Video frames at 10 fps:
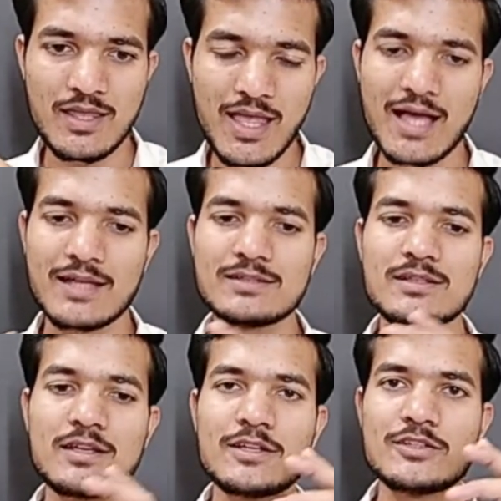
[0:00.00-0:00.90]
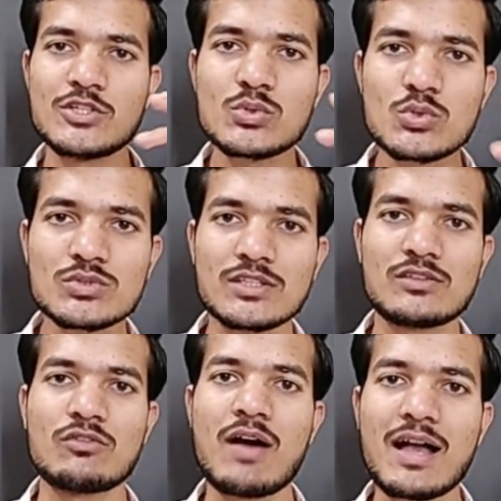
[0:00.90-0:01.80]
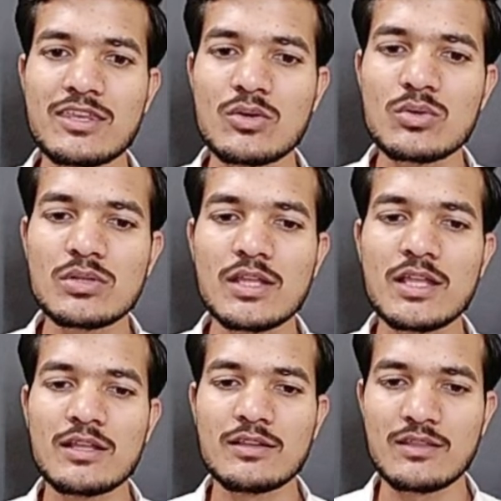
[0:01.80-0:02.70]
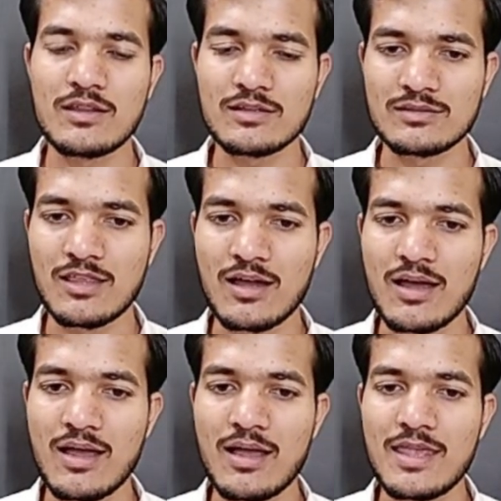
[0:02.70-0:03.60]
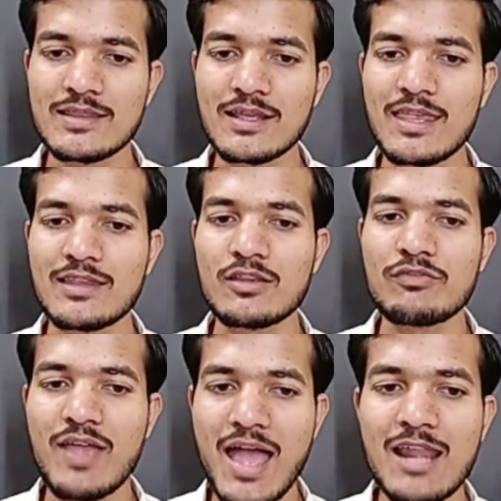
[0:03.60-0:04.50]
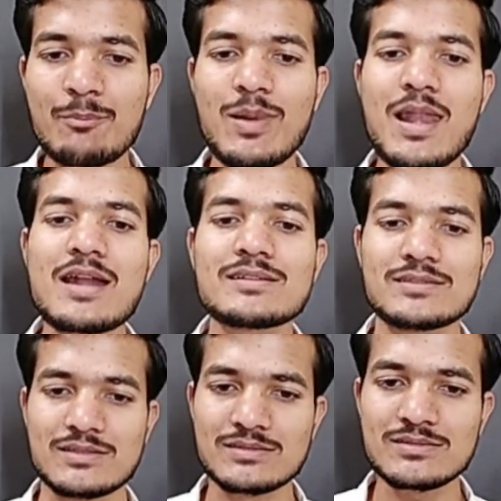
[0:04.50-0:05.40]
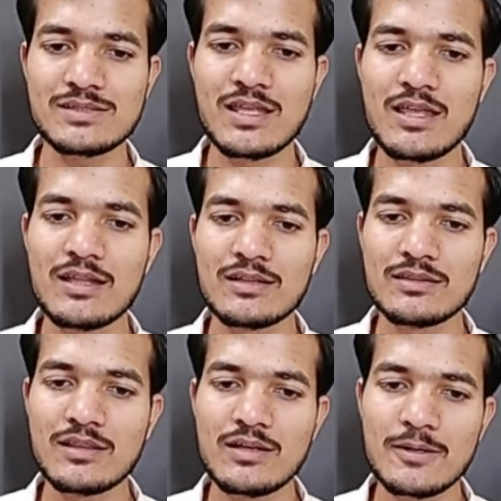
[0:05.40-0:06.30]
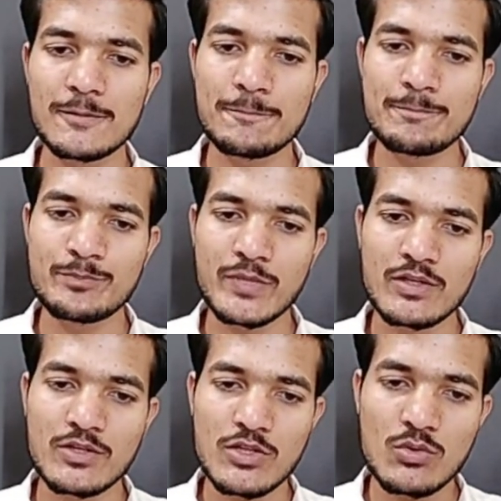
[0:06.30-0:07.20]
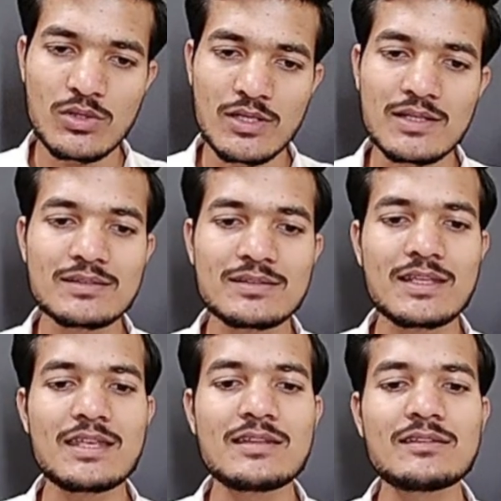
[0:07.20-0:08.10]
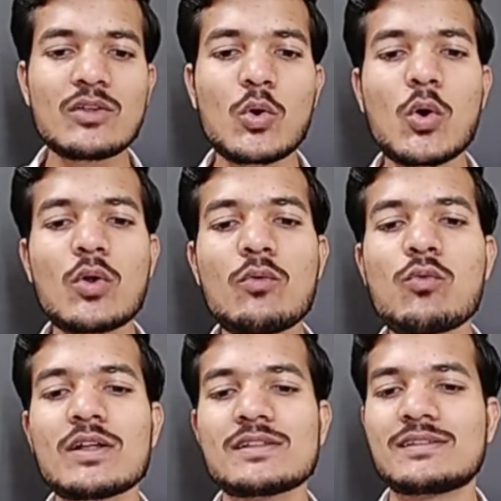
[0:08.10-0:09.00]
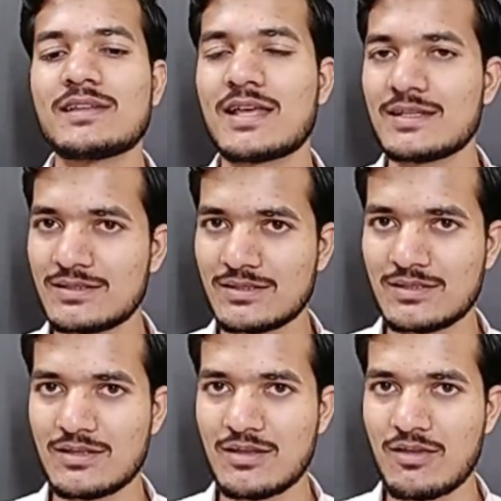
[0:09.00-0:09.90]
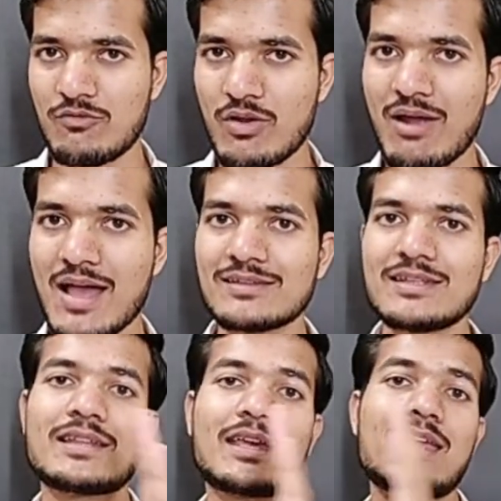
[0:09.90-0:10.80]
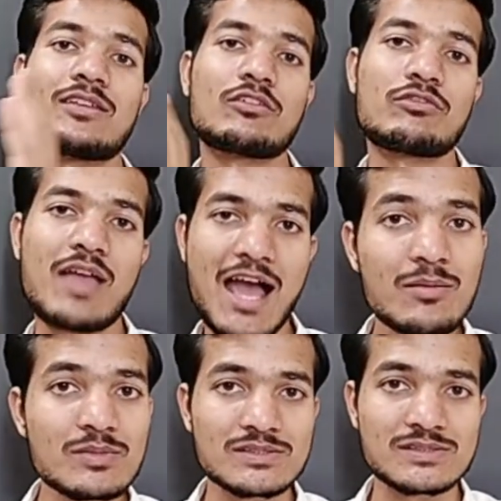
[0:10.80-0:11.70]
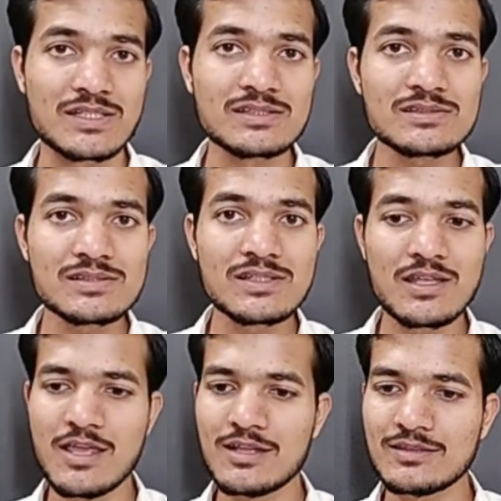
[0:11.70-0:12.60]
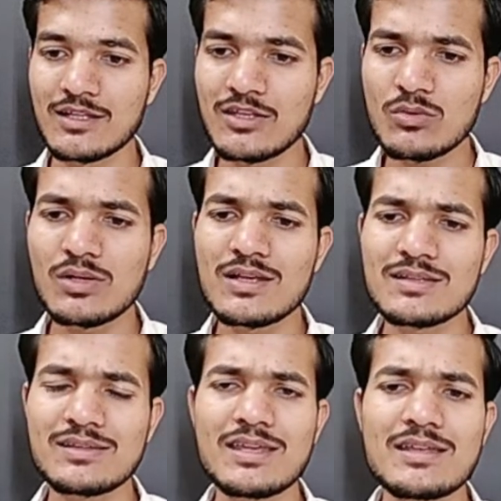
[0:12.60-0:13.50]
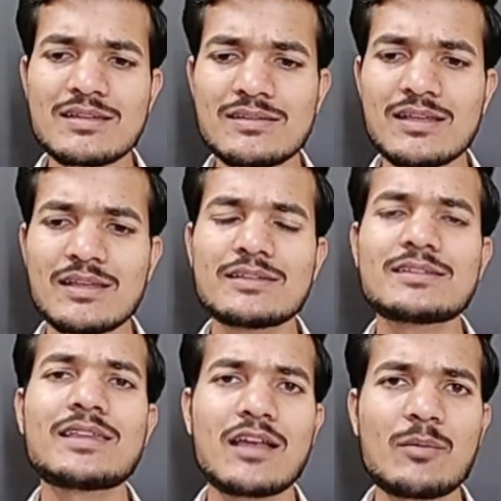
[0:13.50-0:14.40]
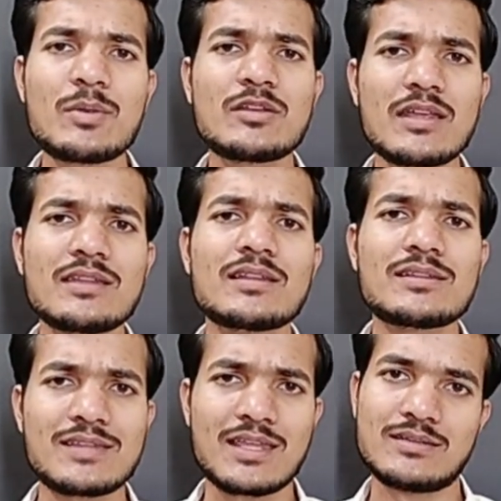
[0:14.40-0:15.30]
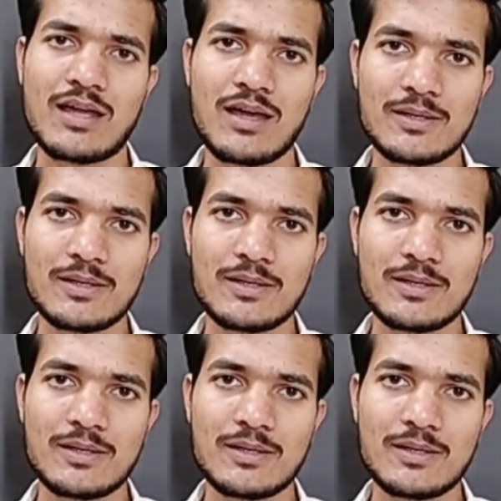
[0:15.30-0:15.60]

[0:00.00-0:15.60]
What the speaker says: And due to this vacuole, in the case of plant cells, the nucleus is on one side. Whereas in the case of animal cells, the nucleus is a bit in the center.